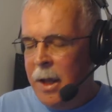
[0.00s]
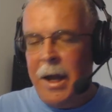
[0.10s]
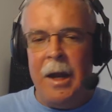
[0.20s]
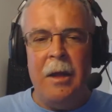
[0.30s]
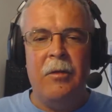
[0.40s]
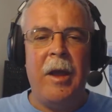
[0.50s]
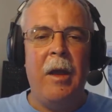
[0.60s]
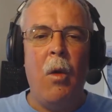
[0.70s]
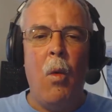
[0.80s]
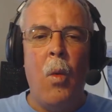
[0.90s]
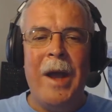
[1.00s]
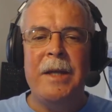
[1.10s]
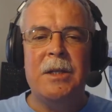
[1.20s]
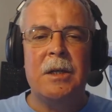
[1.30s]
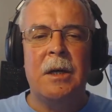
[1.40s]
It is a
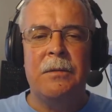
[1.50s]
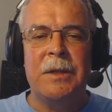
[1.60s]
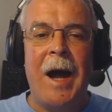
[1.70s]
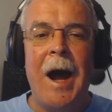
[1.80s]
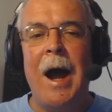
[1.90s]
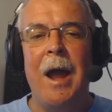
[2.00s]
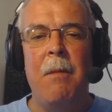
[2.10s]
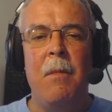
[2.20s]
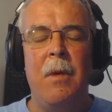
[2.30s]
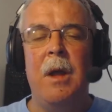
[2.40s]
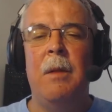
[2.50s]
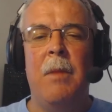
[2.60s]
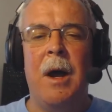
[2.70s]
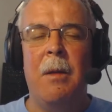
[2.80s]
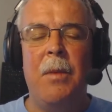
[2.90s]
waste of time, in
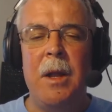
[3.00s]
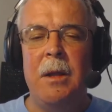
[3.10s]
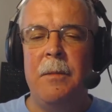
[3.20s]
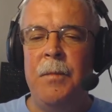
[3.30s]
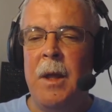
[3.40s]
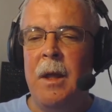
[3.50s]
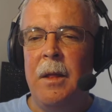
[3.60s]
my opinion.